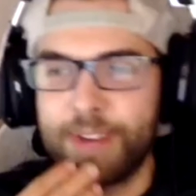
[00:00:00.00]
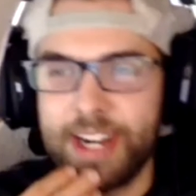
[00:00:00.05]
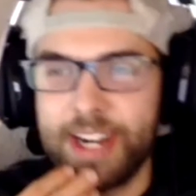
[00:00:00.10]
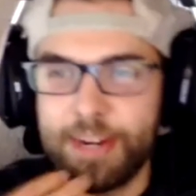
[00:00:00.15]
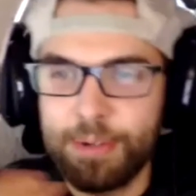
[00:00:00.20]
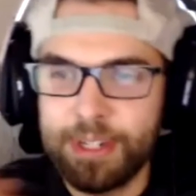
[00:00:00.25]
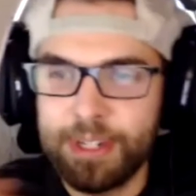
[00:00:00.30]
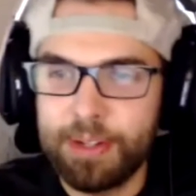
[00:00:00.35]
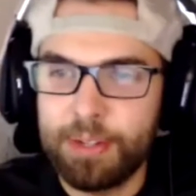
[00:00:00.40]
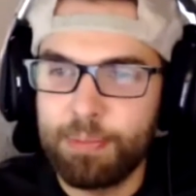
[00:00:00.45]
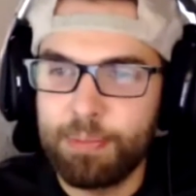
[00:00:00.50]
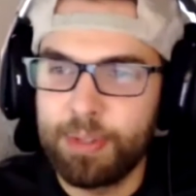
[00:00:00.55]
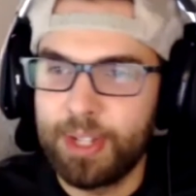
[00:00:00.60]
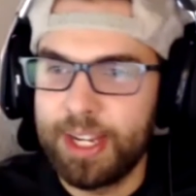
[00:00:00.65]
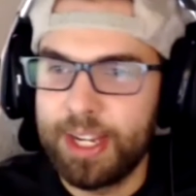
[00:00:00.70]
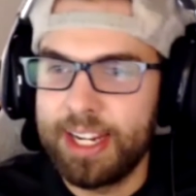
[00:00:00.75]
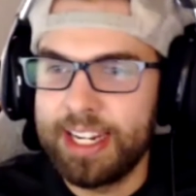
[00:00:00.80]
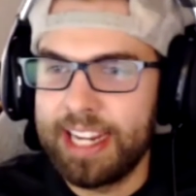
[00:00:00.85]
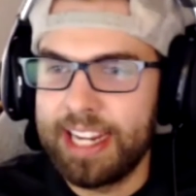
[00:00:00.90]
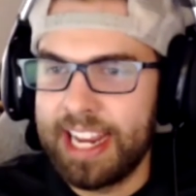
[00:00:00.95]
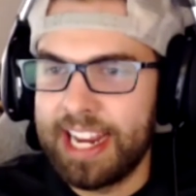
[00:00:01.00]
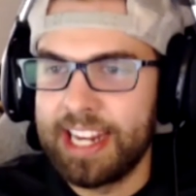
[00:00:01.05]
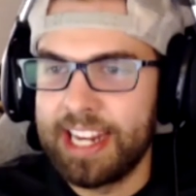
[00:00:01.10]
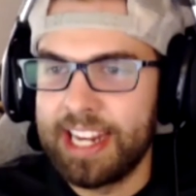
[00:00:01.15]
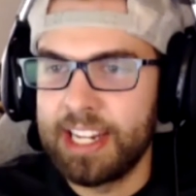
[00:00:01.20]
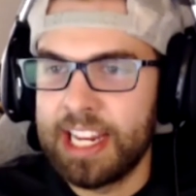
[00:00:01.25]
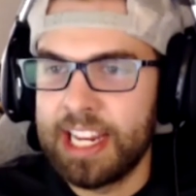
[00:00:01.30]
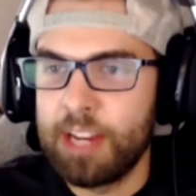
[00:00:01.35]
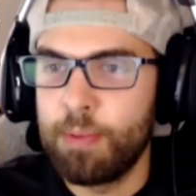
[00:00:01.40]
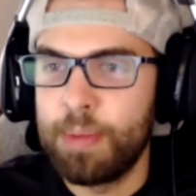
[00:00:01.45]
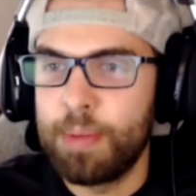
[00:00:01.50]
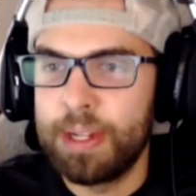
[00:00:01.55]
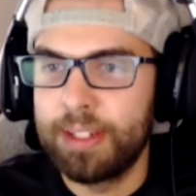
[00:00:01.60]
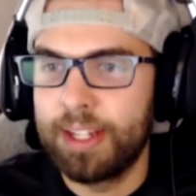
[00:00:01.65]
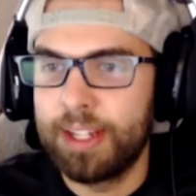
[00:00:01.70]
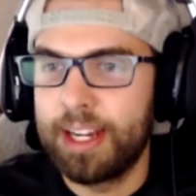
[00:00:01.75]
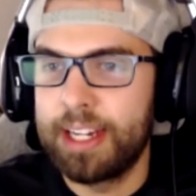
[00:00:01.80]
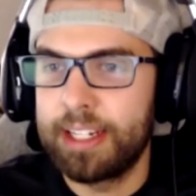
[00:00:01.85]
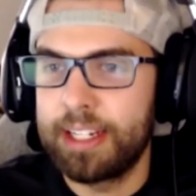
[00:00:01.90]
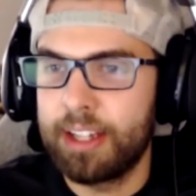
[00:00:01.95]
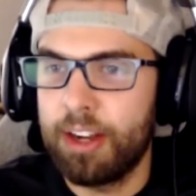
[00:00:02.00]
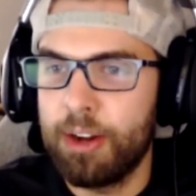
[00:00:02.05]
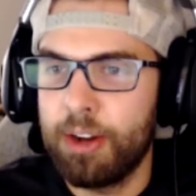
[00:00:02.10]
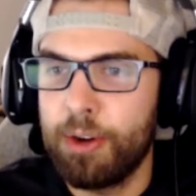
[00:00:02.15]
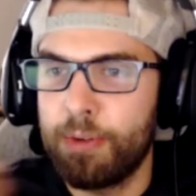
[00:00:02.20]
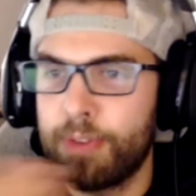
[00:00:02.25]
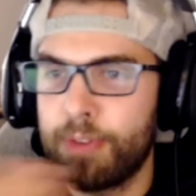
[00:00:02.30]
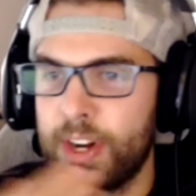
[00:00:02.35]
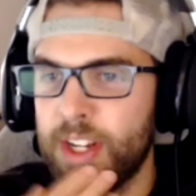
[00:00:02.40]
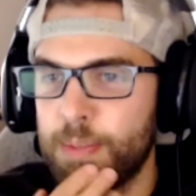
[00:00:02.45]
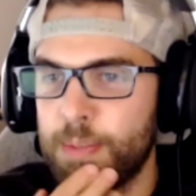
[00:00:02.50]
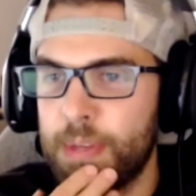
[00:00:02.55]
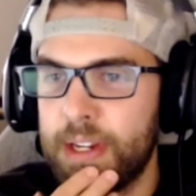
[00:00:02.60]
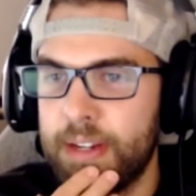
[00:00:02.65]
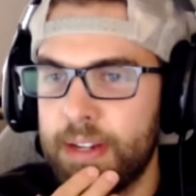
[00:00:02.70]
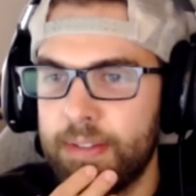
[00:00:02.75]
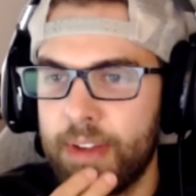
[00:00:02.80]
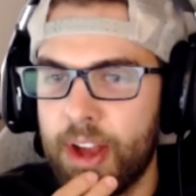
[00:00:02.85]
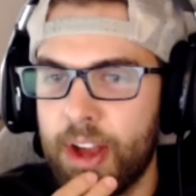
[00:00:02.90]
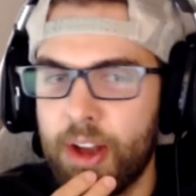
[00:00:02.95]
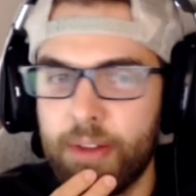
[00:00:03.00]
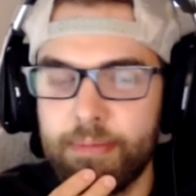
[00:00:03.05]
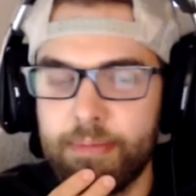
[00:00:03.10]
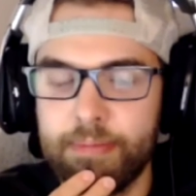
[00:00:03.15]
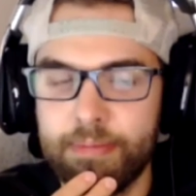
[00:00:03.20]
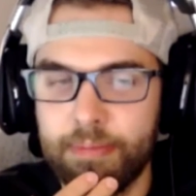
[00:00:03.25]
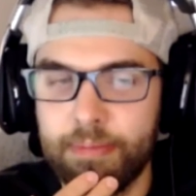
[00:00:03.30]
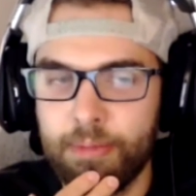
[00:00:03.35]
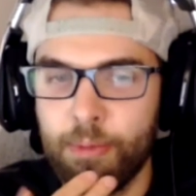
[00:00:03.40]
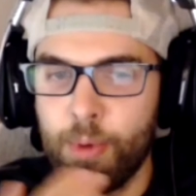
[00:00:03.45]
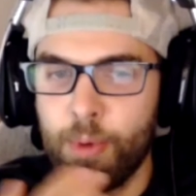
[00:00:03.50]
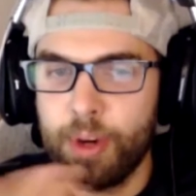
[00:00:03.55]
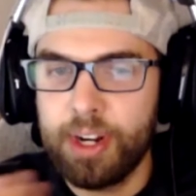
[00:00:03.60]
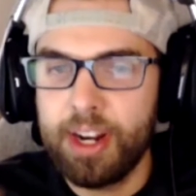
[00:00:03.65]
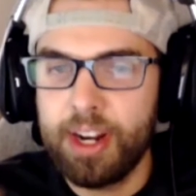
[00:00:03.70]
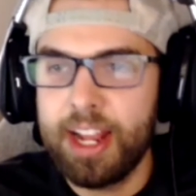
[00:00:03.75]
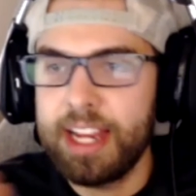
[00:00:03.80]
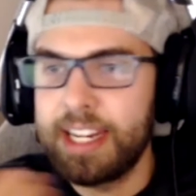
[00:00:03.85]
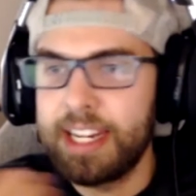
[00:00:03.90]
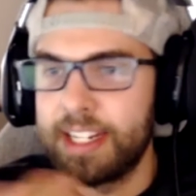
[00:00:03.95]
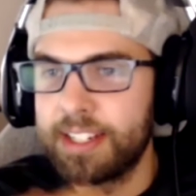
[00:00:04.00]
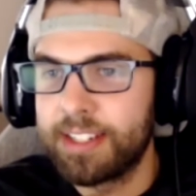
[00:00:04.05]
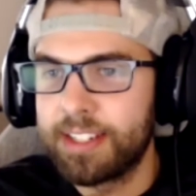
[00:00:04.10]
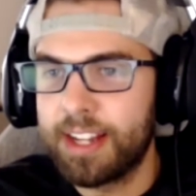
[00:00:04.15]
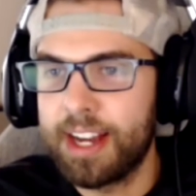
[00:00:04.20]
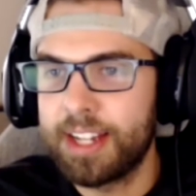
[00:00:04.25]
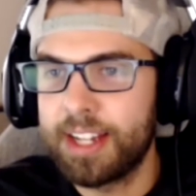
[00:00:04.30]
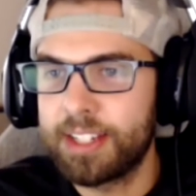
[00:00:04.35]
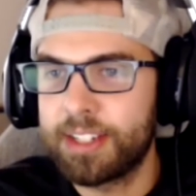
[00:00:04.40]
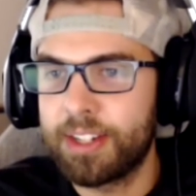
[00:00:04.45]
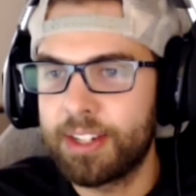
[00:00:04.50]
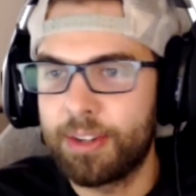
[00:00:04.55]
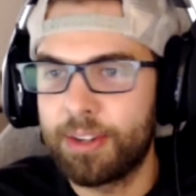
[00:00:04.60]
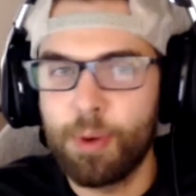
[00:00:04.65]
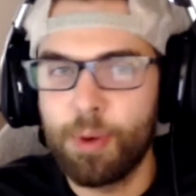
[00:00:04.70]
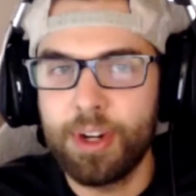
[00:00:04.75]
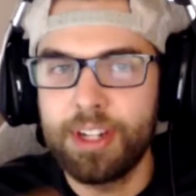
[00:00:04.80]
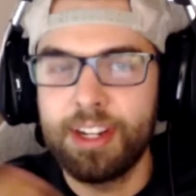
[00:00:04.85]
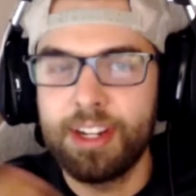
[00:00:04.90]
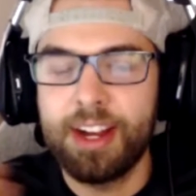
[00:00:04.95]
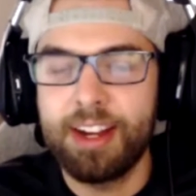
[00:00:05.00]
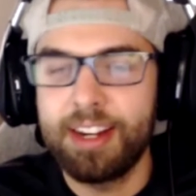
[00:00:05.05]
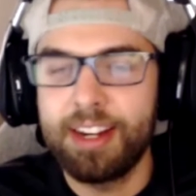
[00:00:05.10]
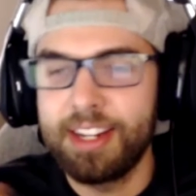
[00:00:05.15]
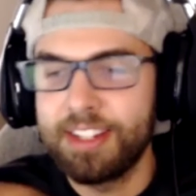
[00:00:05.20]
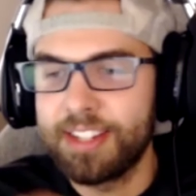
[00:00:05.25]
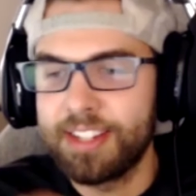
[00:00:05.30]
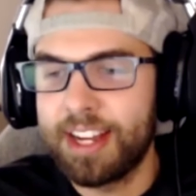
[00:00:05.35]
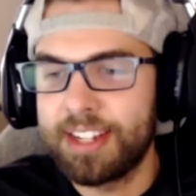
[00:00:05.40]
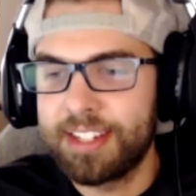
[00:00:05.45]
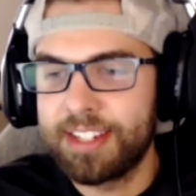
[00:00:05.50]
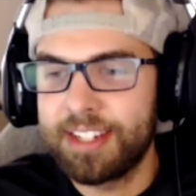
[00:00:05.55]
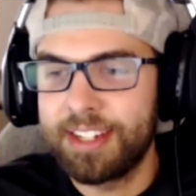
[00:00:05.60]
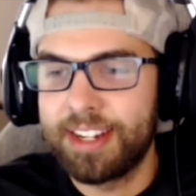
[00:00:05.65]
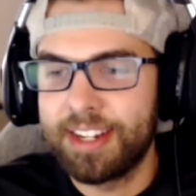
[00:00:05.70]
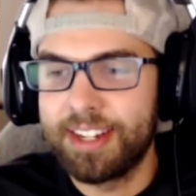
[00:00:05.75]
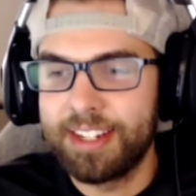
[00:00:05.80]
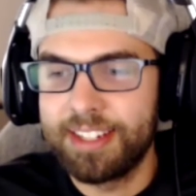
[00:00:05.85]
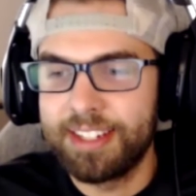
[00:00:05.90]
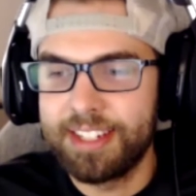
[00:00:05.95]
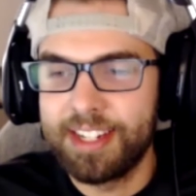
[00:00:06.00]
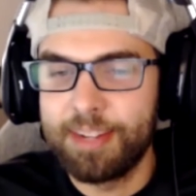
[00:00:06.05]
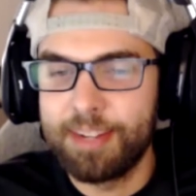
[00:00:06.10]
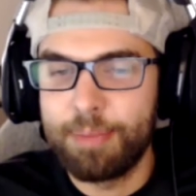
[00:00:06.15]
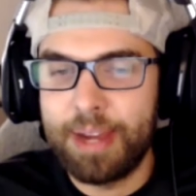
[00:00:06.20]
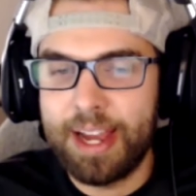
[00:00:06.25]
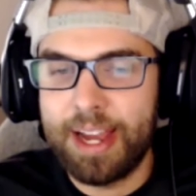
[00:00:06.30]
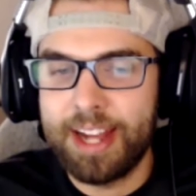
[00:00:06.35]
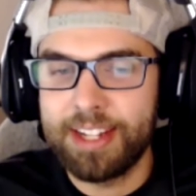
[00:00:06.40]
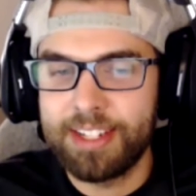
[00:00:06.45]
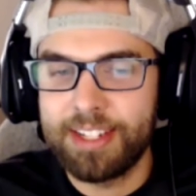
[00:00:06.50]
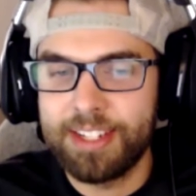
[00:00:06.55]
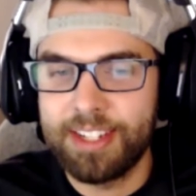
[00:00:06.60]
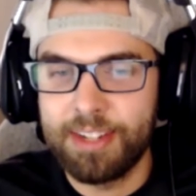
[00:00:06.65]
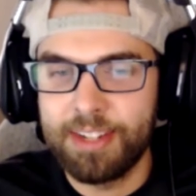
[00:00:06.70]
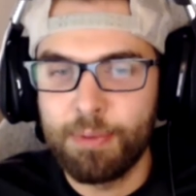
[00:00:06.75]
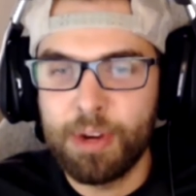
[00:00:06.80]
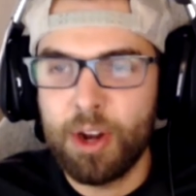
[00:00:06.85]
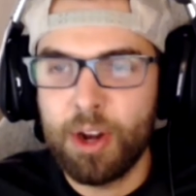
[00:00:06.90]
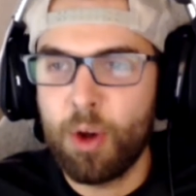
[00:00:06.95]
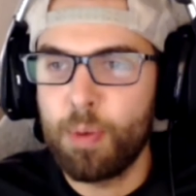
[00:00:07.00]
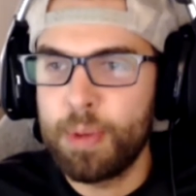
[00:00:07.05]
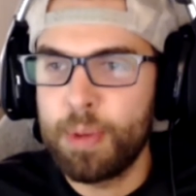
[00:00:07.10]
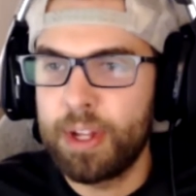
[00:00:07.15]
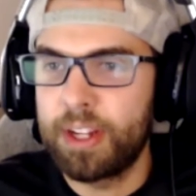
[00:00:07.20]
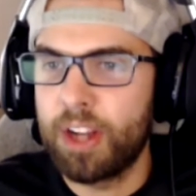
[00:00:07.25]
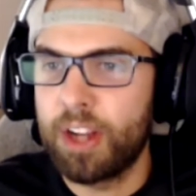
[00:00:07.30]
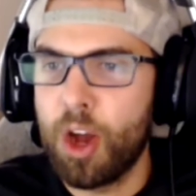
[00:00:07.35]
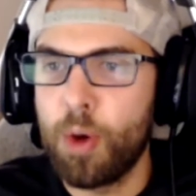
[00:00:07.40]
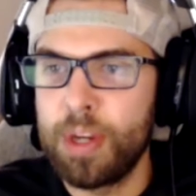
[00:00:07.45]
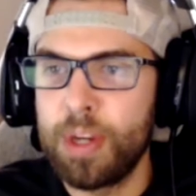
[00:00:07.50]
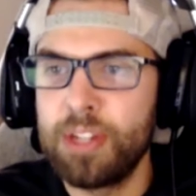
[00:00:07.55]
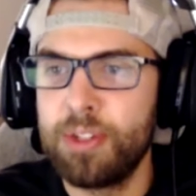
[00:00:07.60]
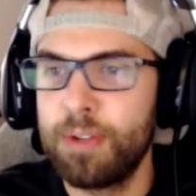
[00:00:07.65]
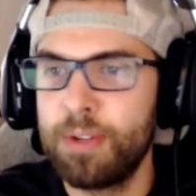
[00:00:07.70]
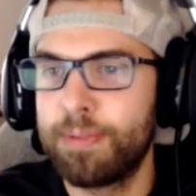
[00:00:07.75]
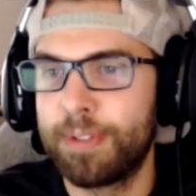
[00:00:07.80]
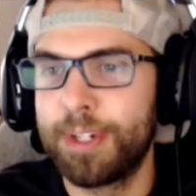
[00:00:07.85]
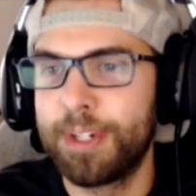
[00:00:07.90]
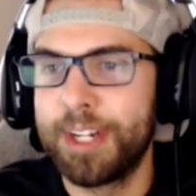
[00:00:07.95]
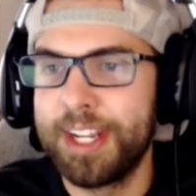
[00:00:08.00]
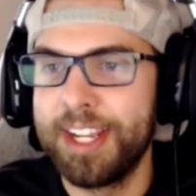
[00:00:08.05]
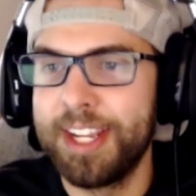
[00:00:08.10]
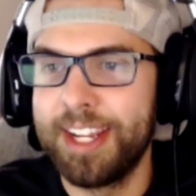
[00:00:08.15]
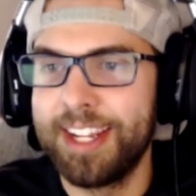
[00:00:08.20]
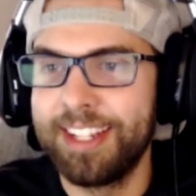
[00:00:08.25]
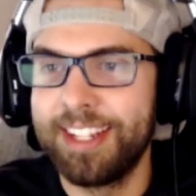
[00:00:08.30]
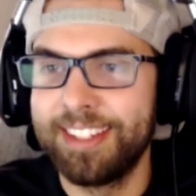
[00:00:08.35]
was up to play and he'd be like, oh, Freddie's been 1-8 in his last, or 1-9 in his last 10 at bats. And we'd all be like, oh, he's due for a hit.